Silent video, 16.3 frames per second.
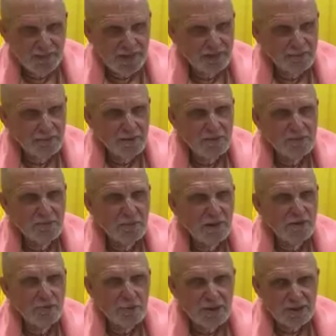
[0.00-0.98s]
That means
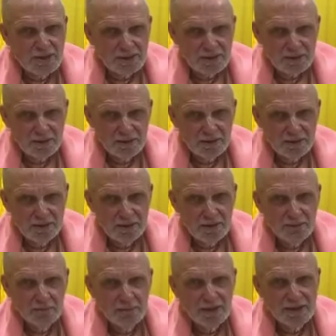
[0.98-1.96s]
my reading,
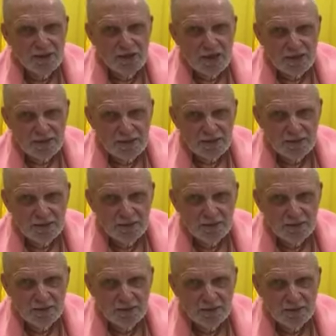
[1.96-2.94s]
my chanting.
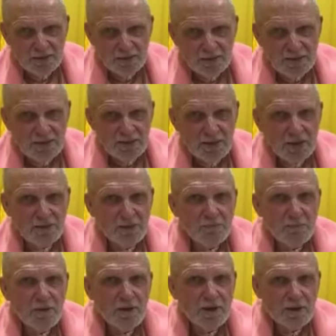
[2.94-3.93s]
These are
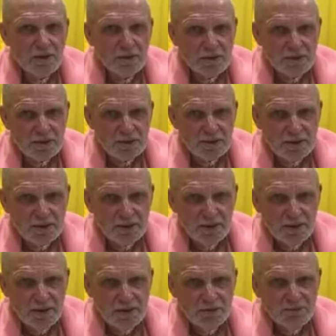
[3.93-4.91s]
the priority.
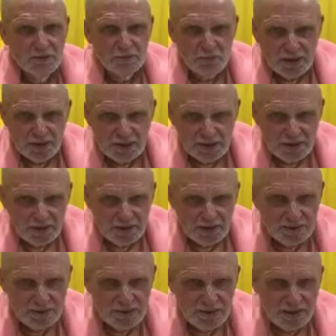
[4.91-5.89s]
If the reading
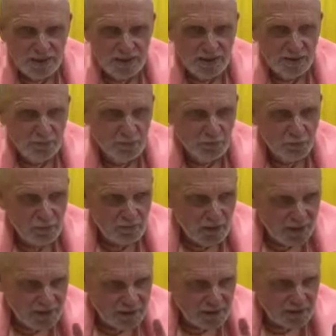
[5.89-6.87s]
is there, it will
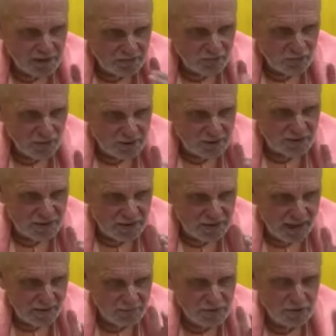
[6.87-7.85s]
remind us of what is
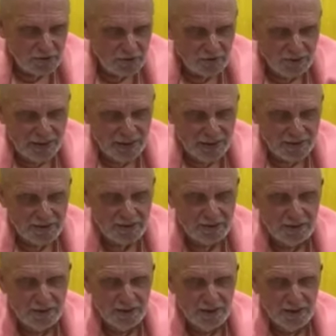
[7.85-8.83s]
the absolute
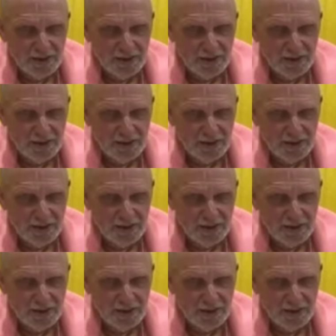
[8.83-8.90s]
reality.